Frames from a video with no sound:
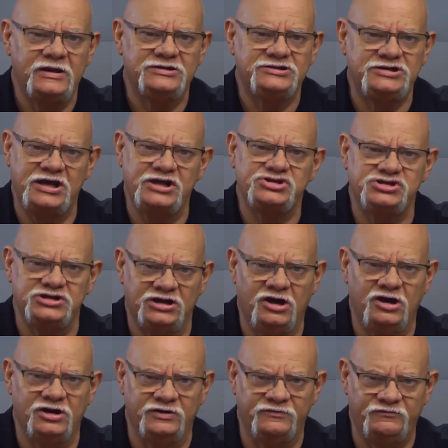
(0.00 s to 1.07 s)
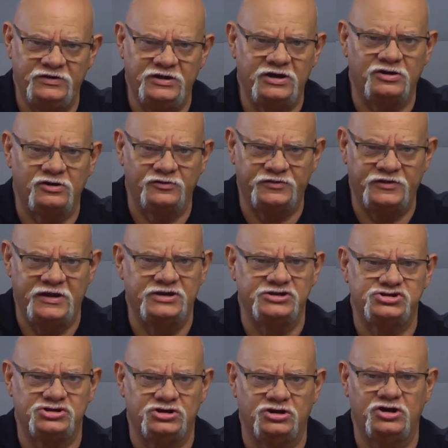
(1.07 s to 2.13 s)
testing on the vehicle,
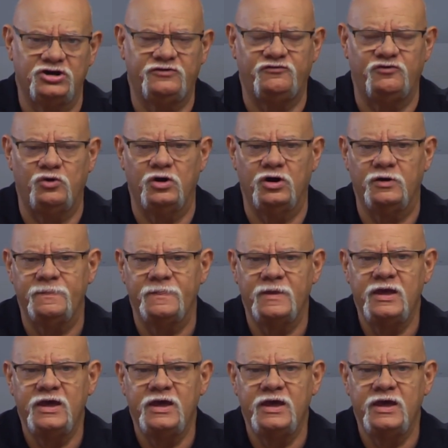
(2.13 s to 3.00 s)
things to look for,